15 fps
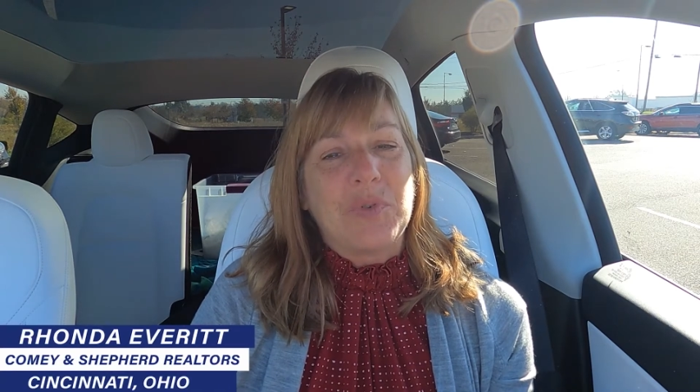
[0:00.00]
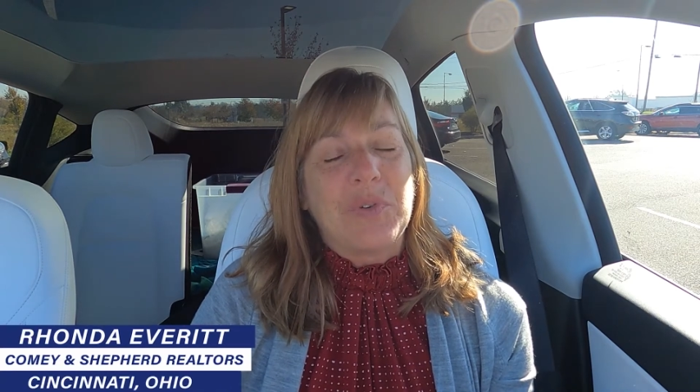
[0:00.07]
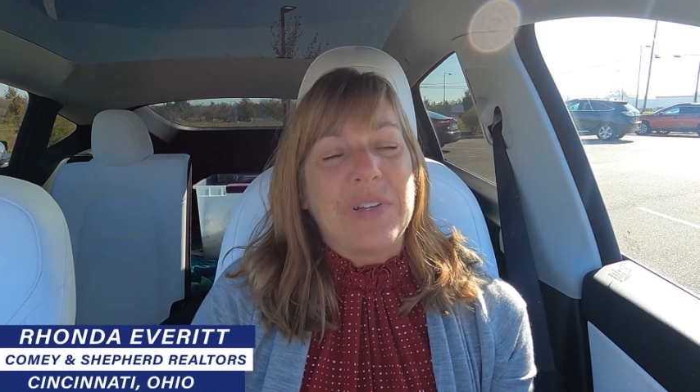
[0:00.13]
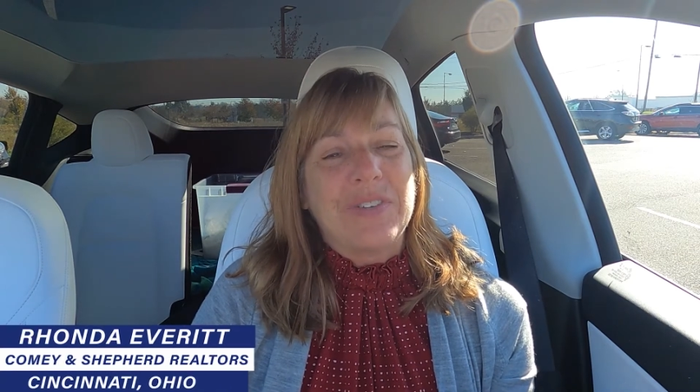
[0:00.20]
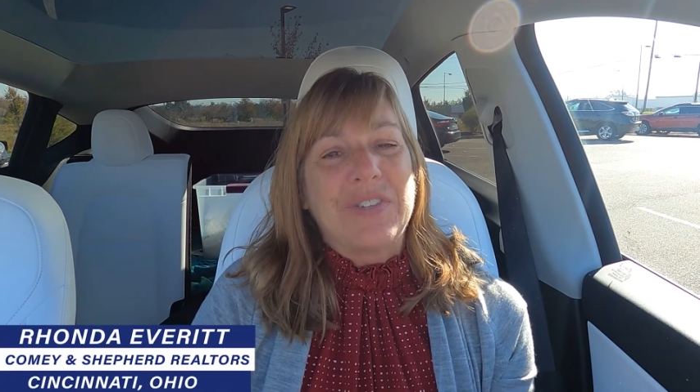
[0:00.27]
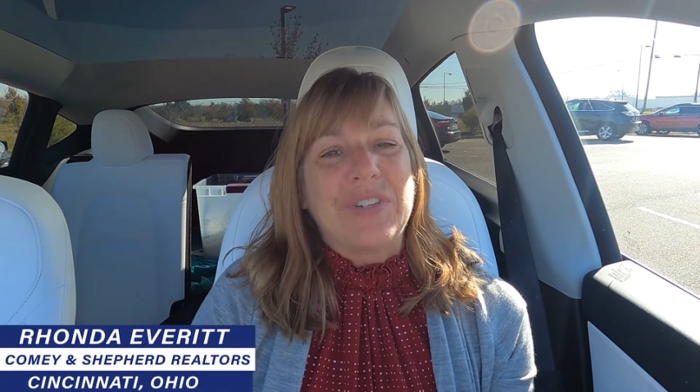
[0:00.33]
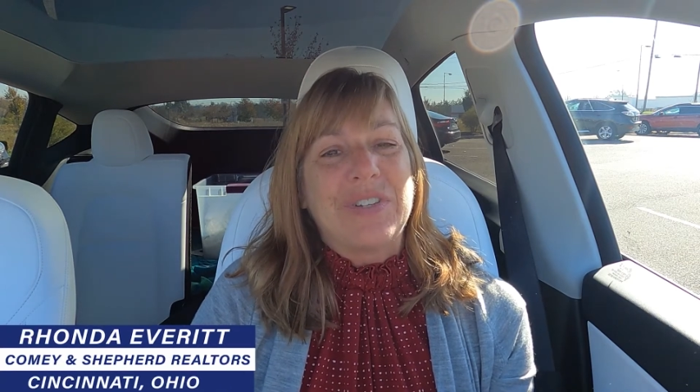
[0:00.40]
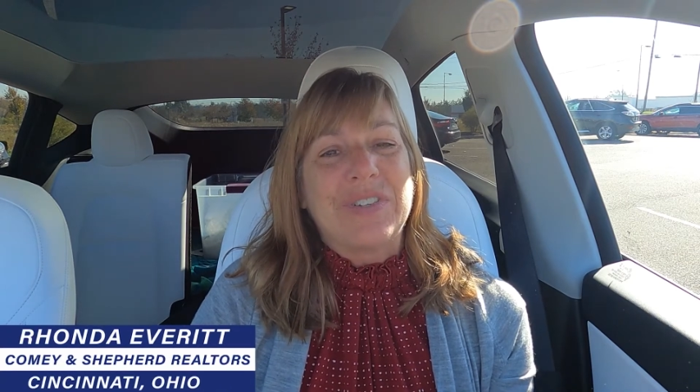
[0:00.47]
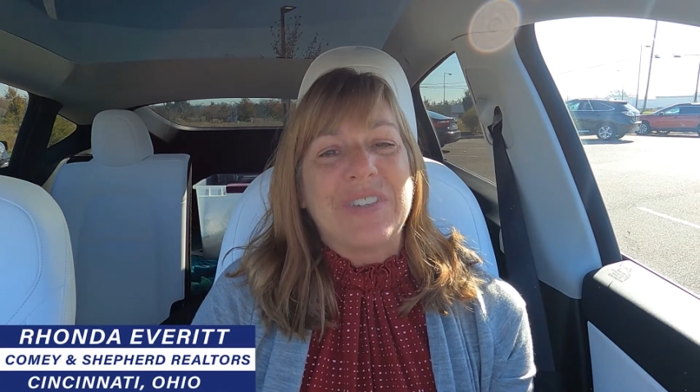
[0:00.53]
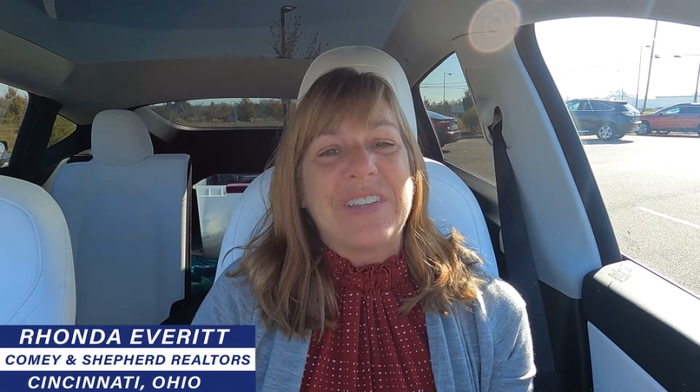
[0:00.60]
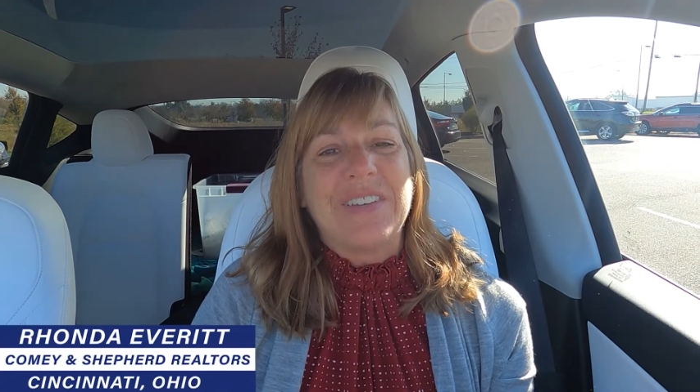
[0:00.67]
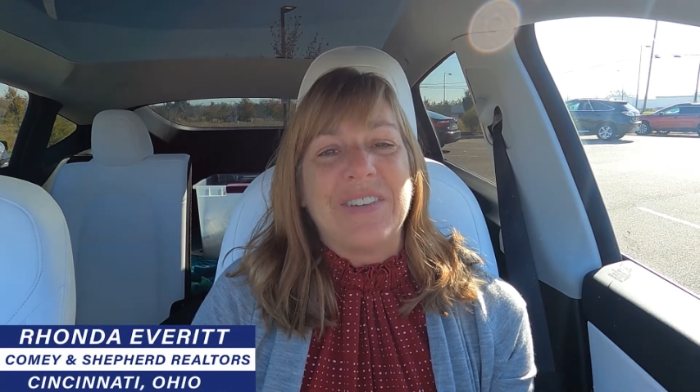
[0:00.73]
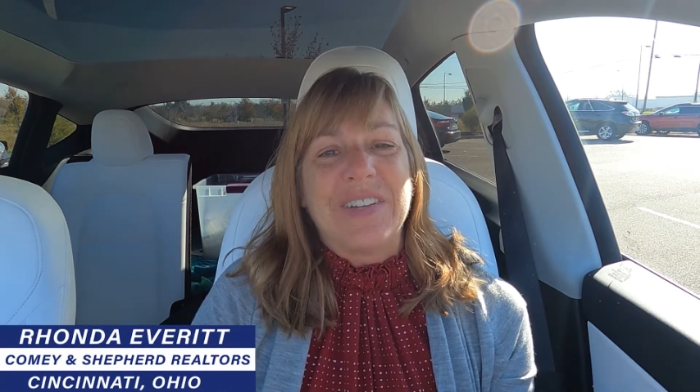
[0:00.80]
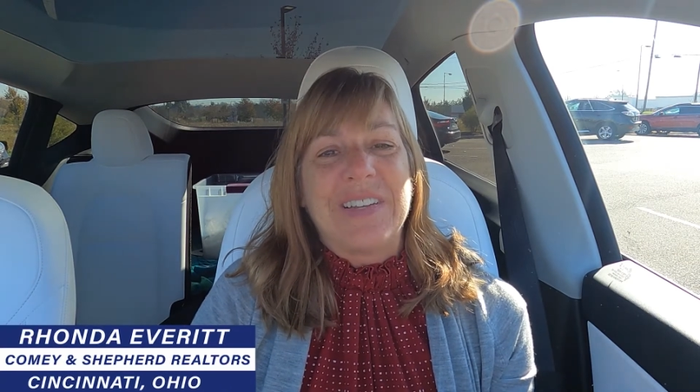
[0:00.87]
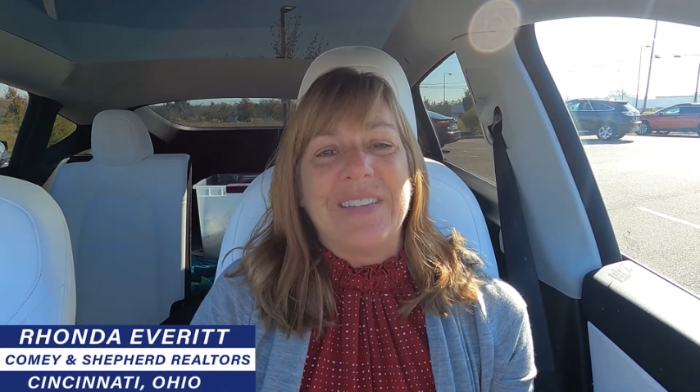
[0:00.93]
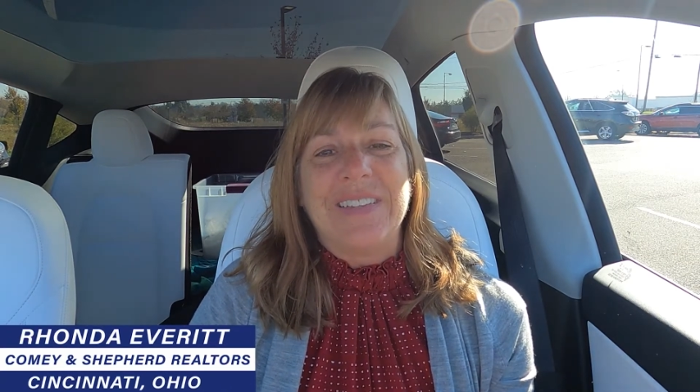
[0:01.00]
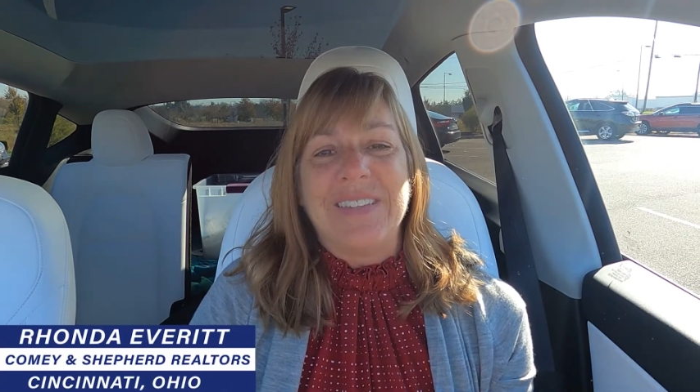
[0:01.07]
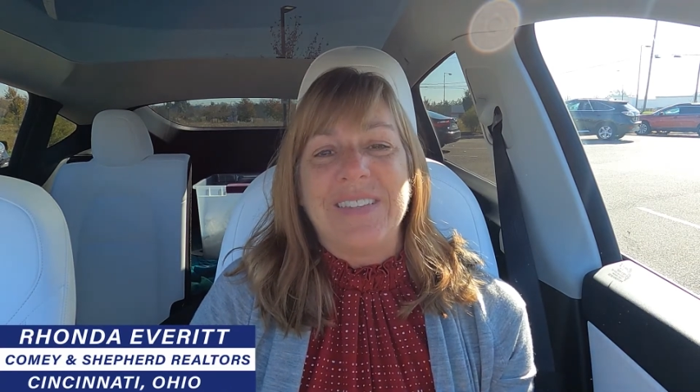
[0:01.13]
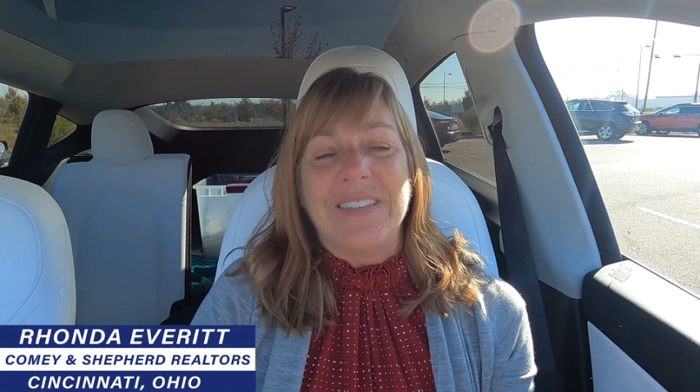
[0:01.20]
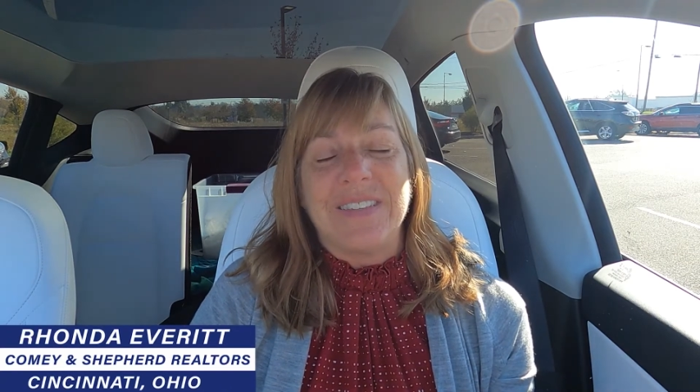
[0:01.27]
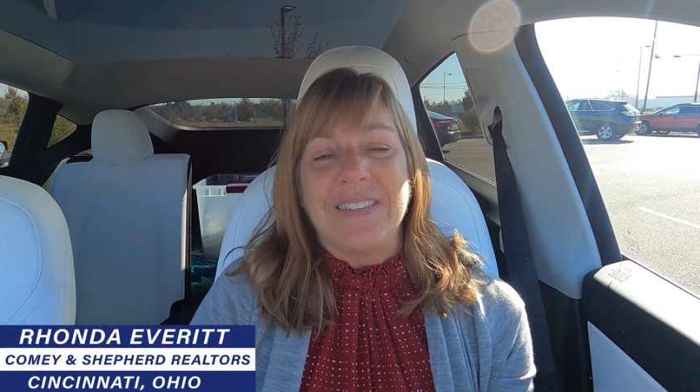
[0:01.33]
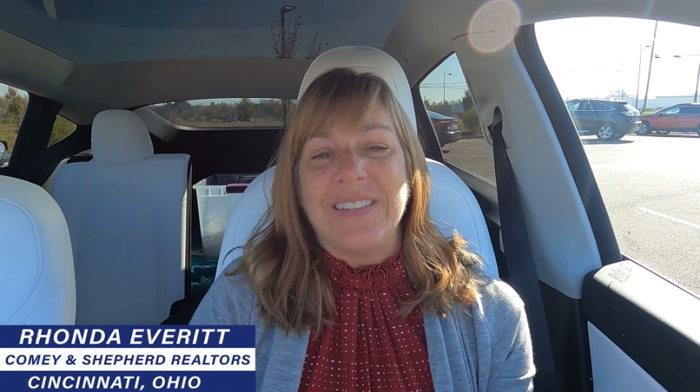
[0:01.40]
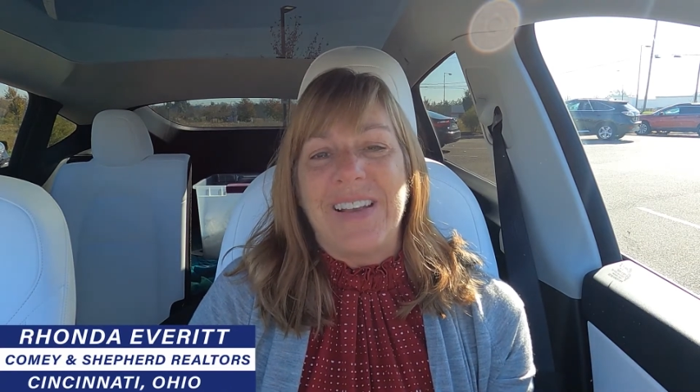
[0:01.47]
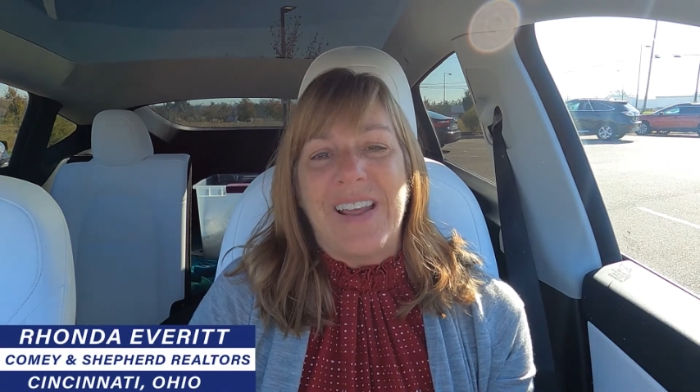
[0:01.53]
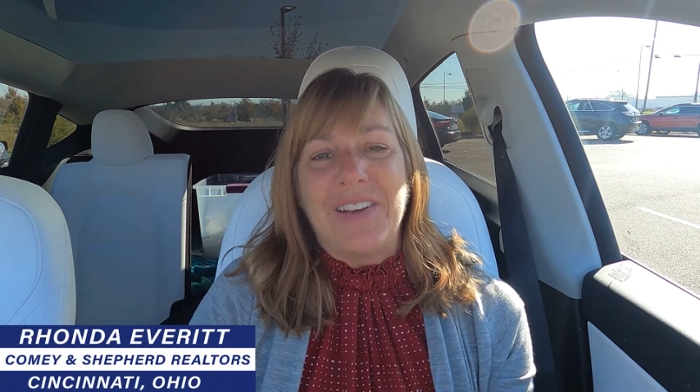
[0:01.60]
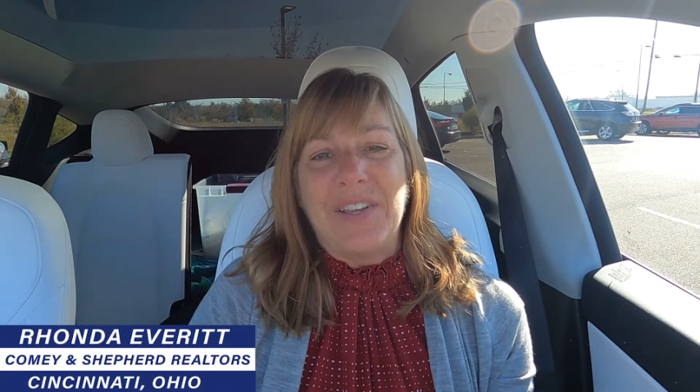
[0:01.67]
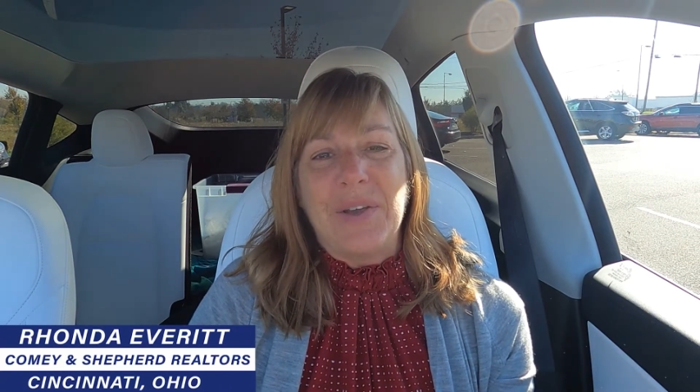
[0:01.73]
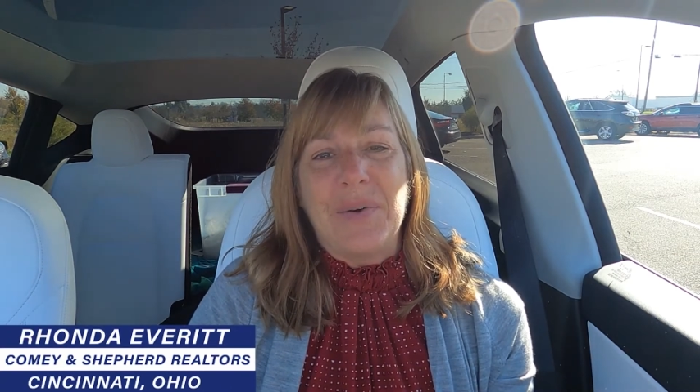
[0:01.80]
Realtors here in Cincinnati,